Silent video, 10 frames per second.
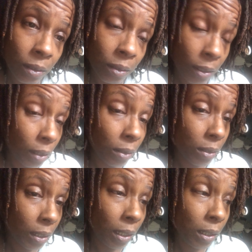And I'll
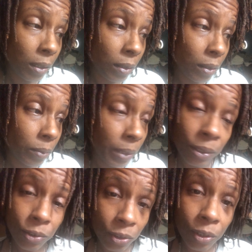say,
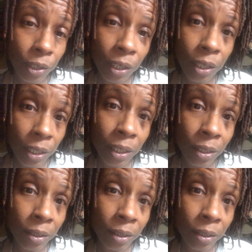where's your God?